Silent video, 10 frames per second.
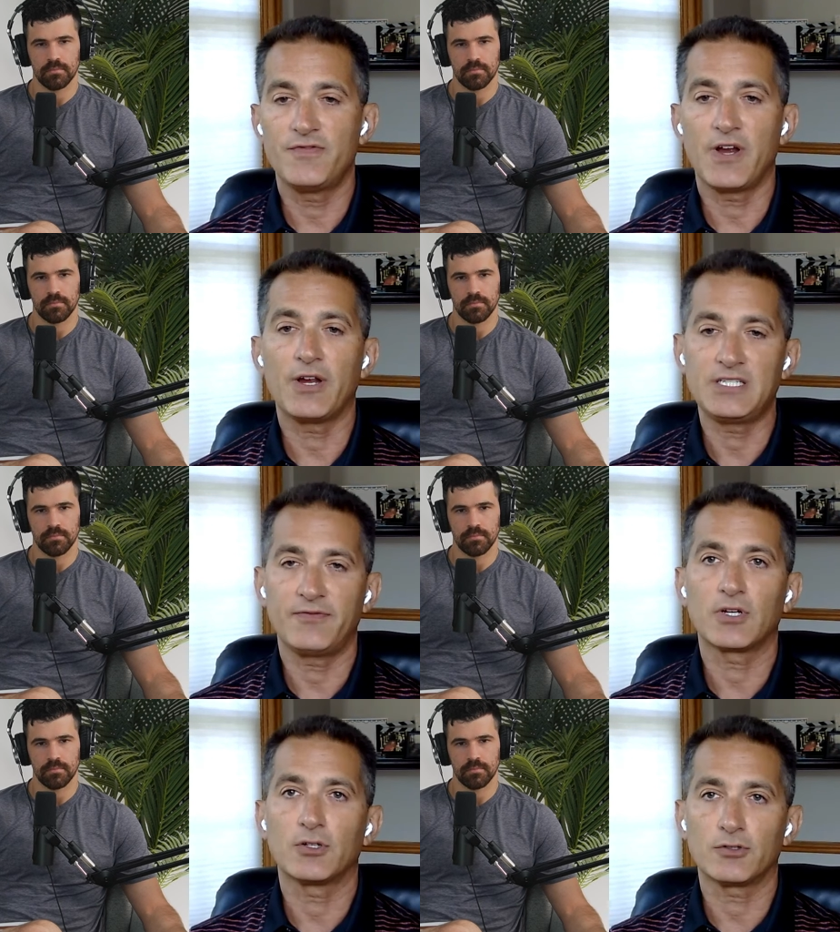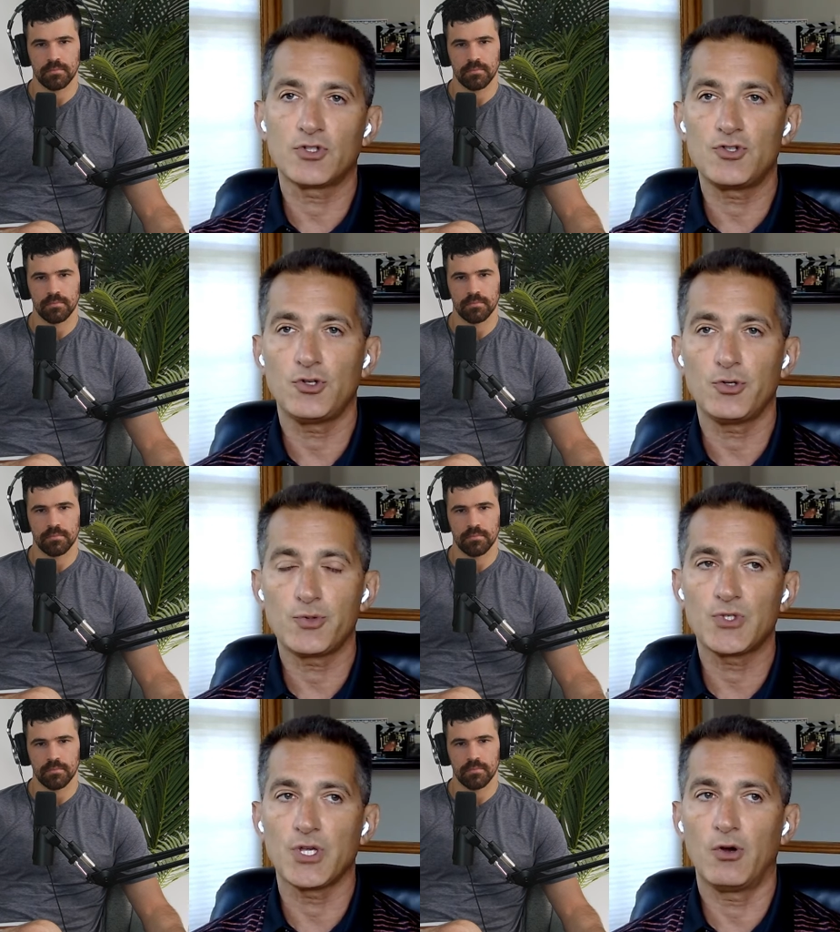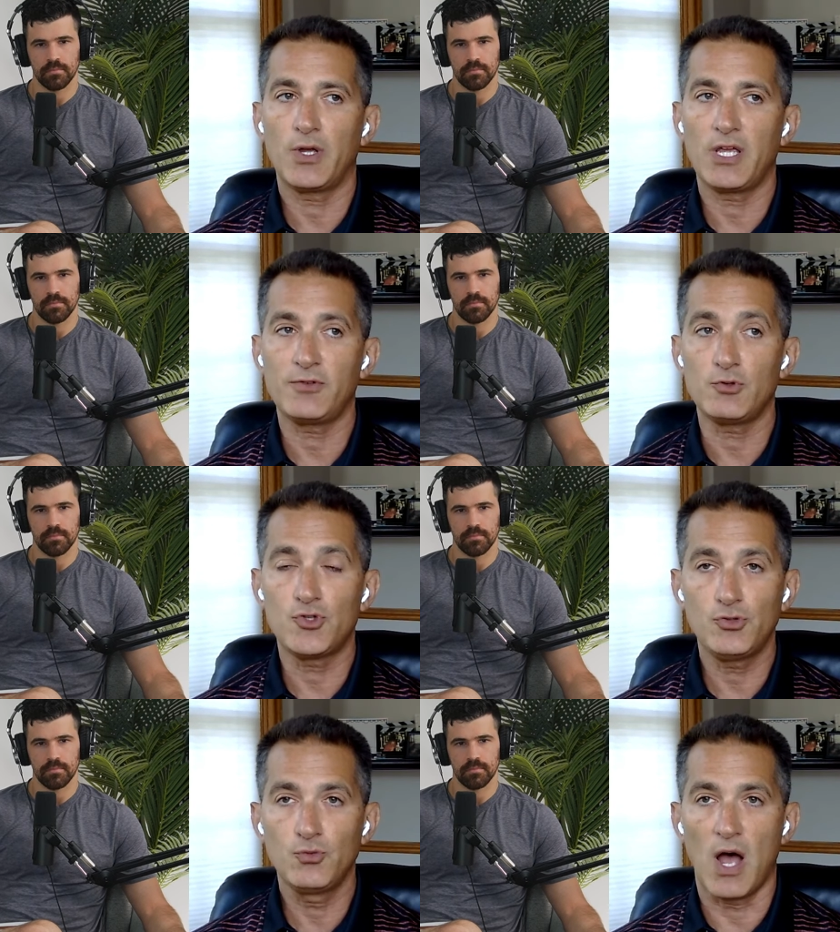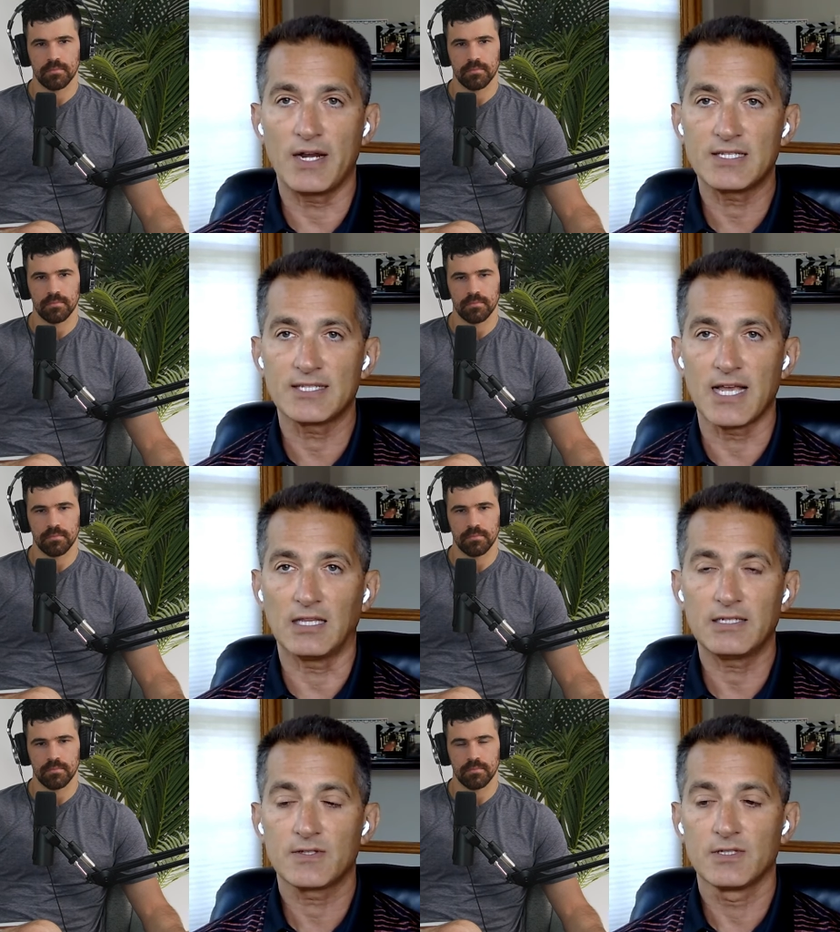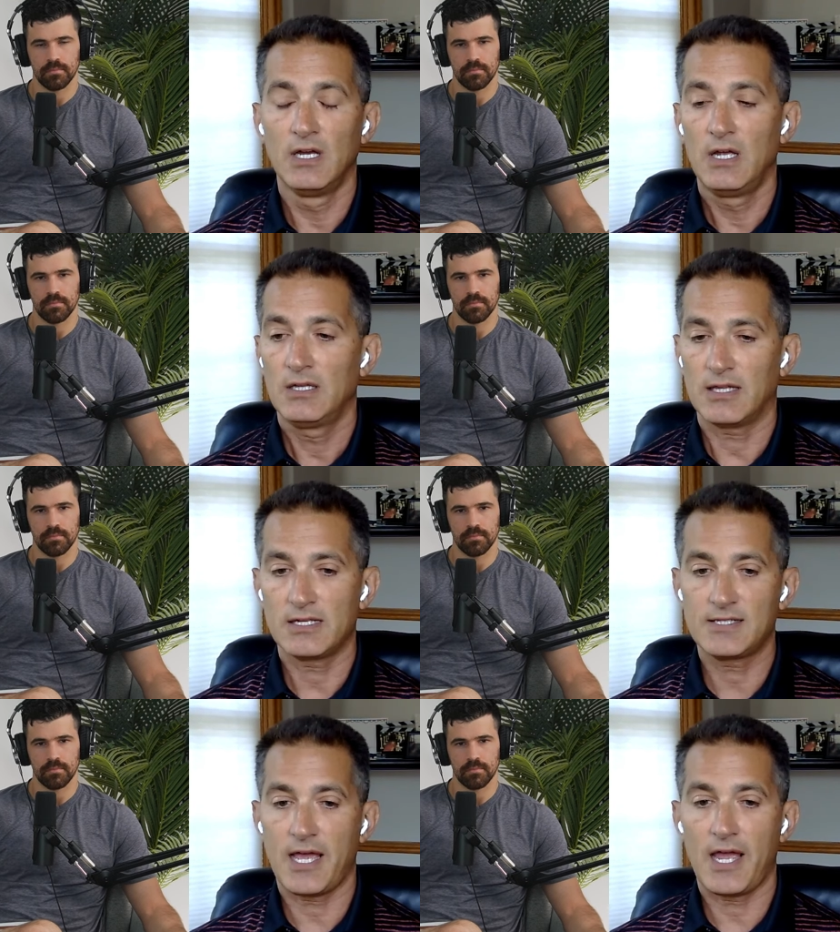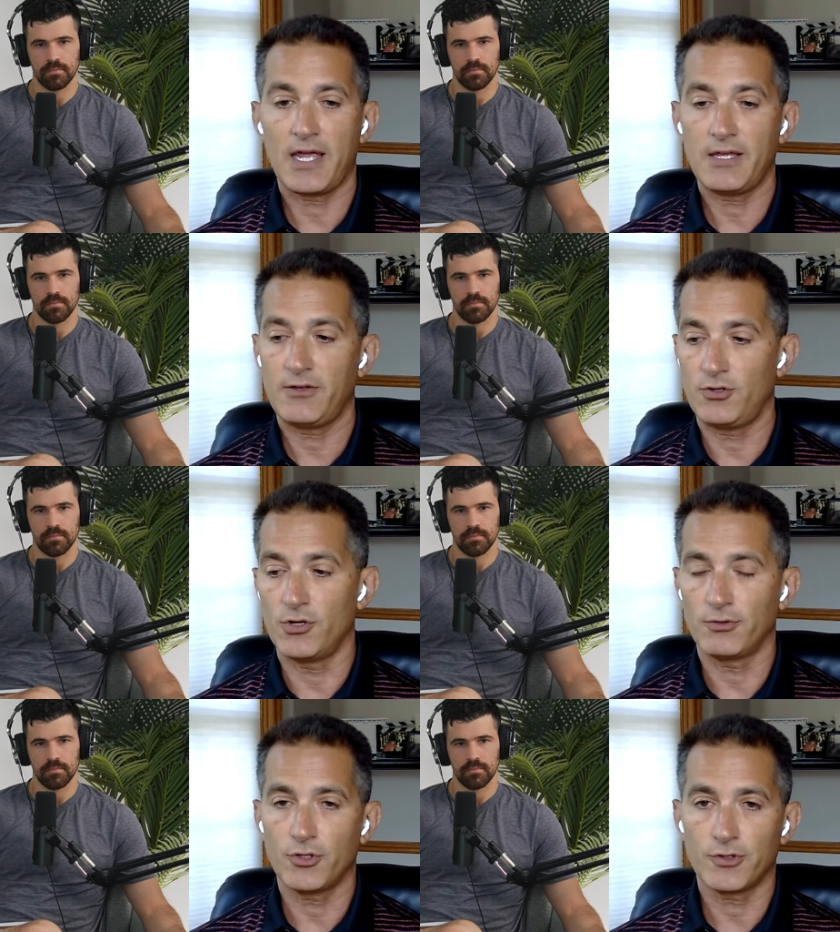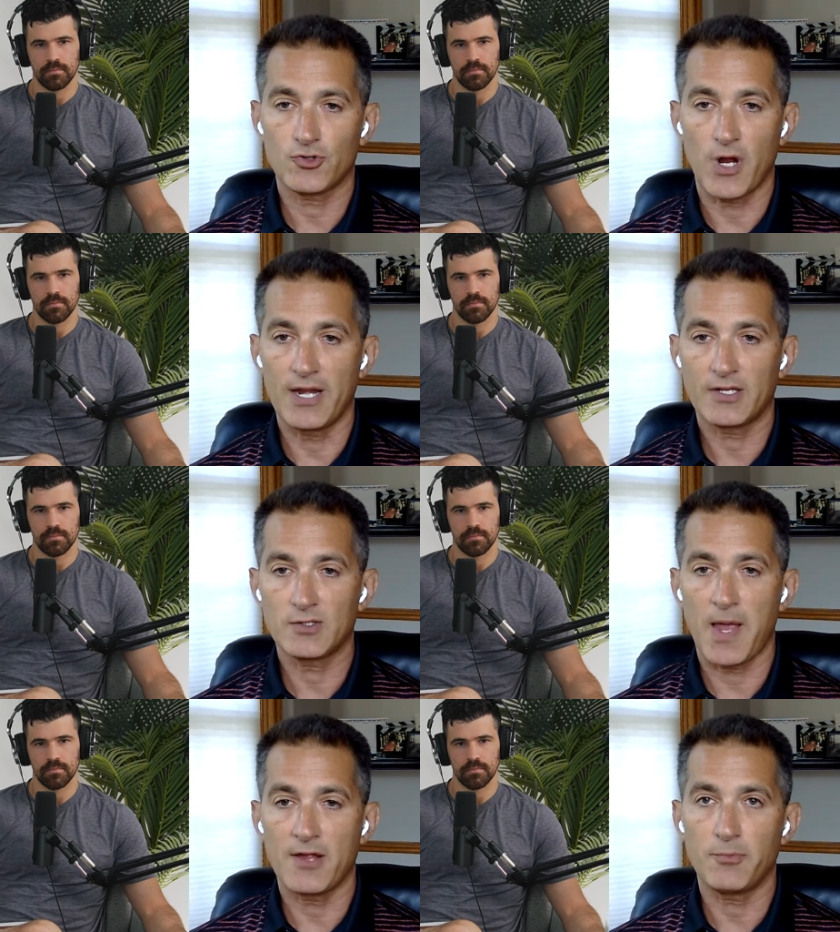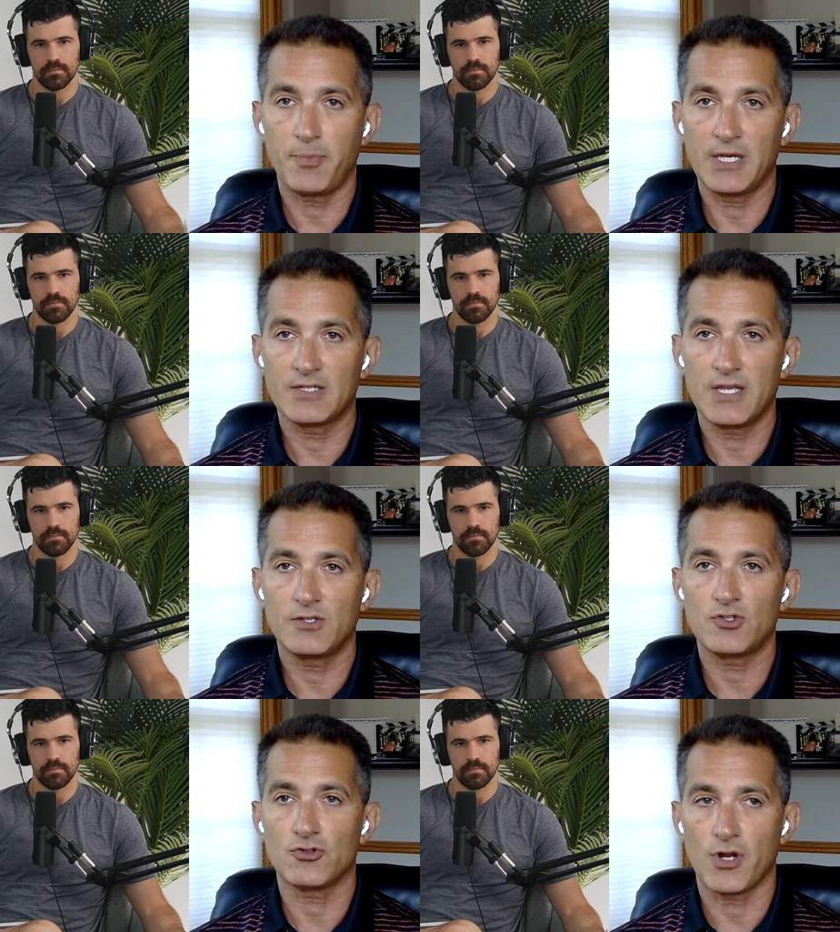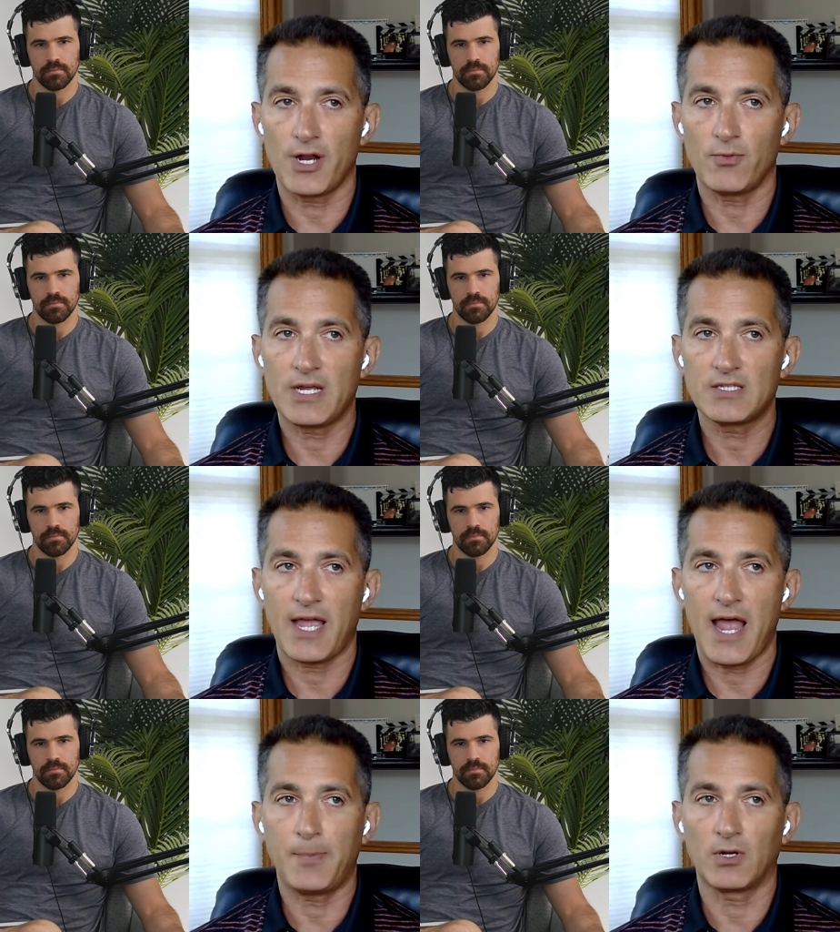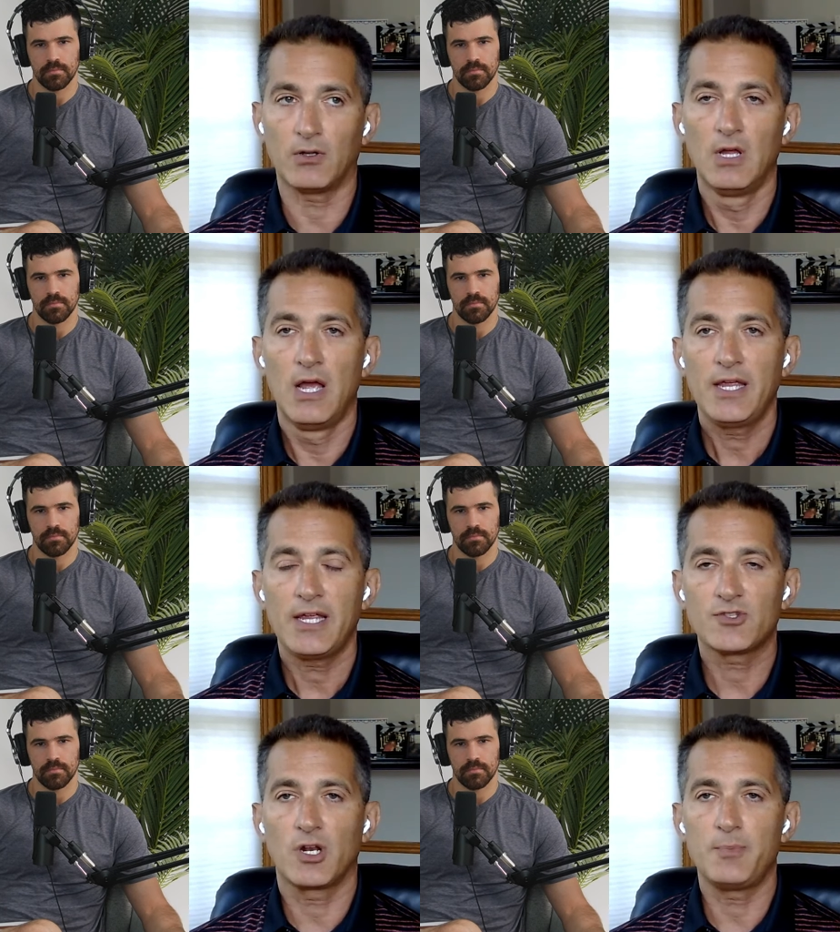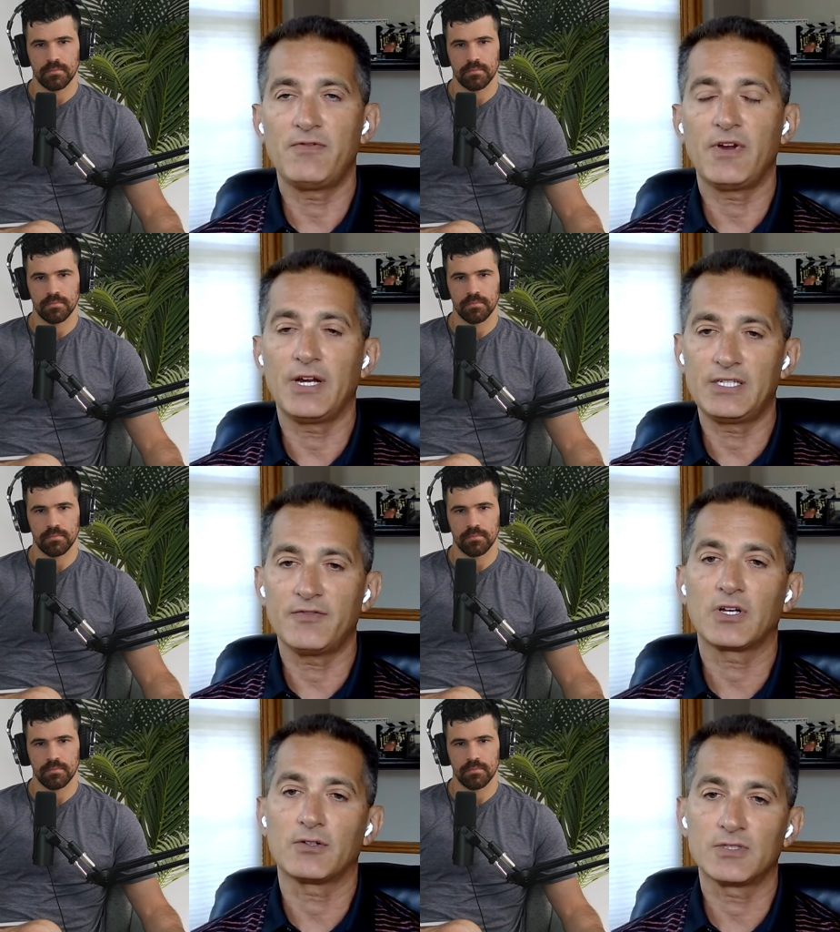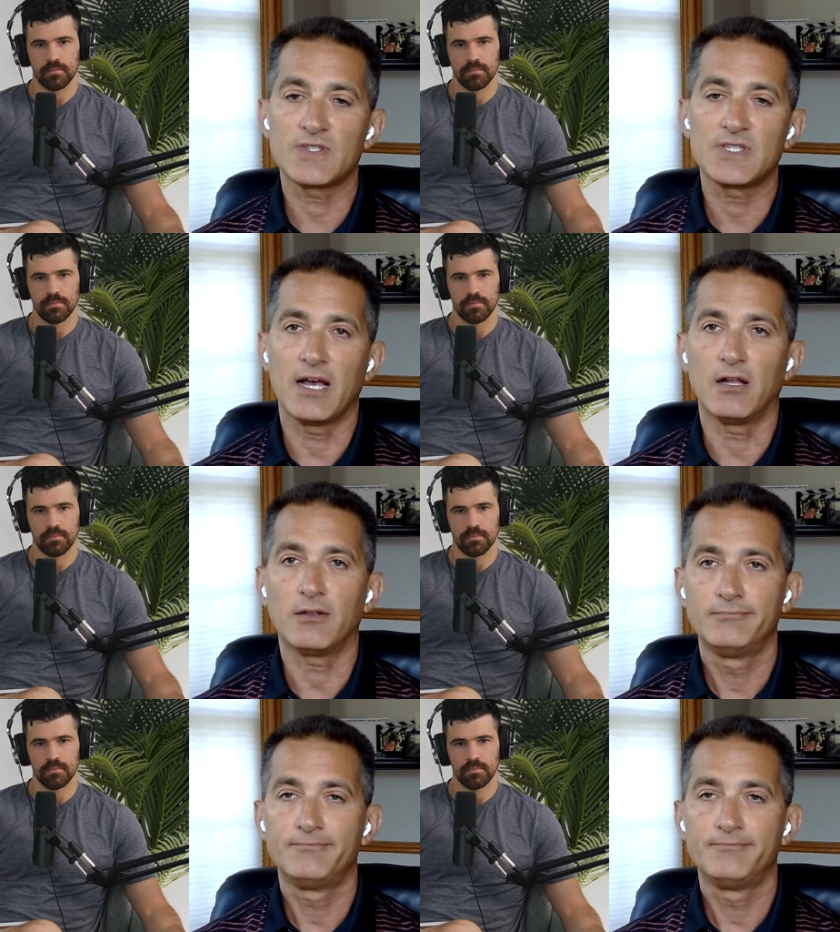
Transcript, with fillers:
Speaker 1: very difficult to do. So if you do want to sell it, let's say, you know, you're trying to expand your business, you're trying to raise capital, it's going to be very difficult to sell.